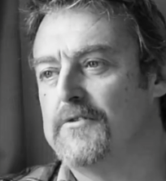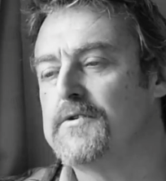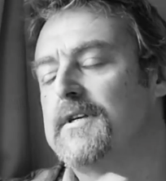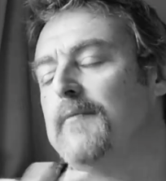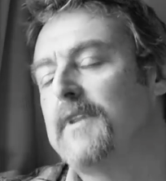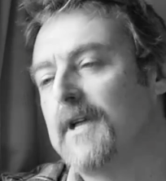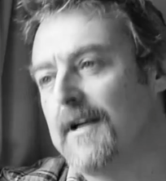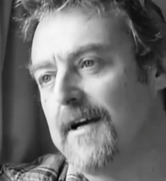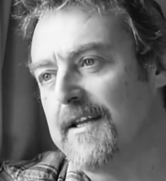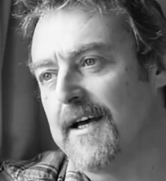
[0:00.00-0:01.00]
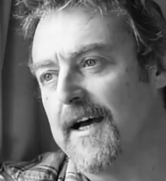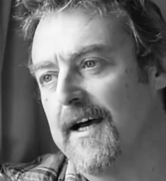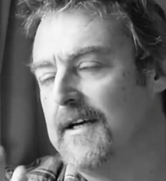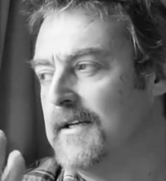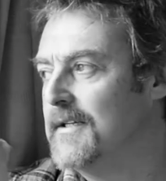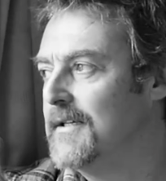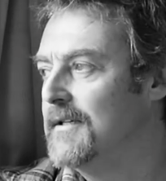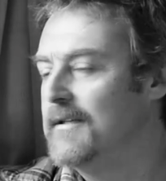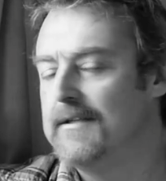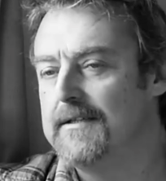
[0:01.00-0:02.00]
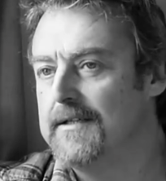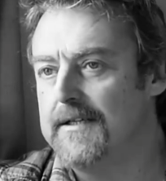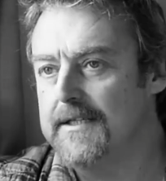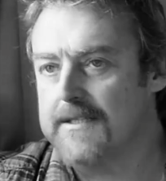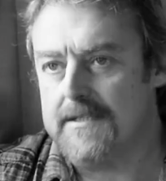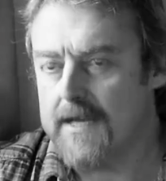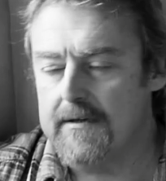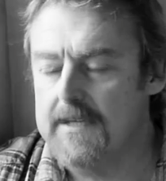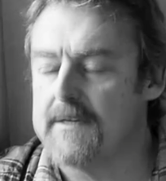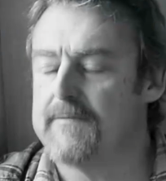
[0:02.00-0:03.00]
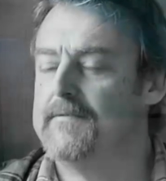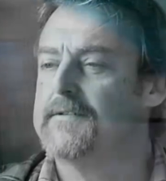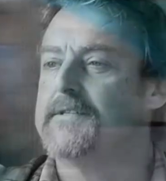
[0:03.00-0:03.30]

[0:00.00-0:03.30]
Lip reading: Or something like that. It's a totally different